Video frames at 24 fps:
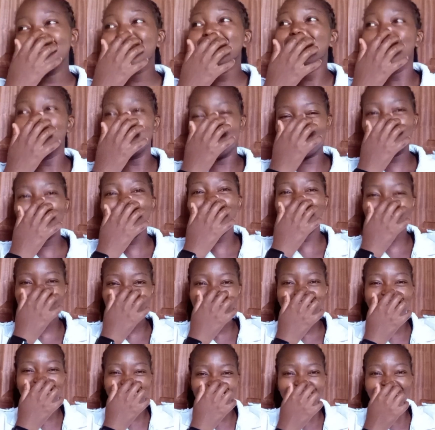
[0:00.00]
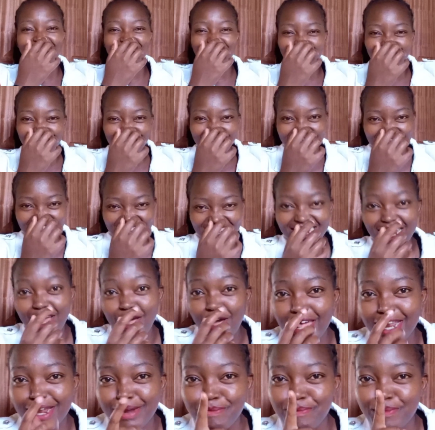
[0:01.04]
He was cute. Now
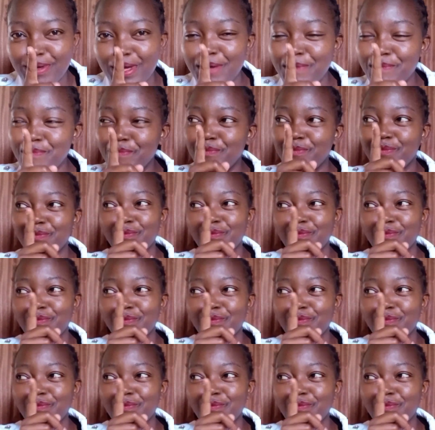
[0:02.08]
I remember.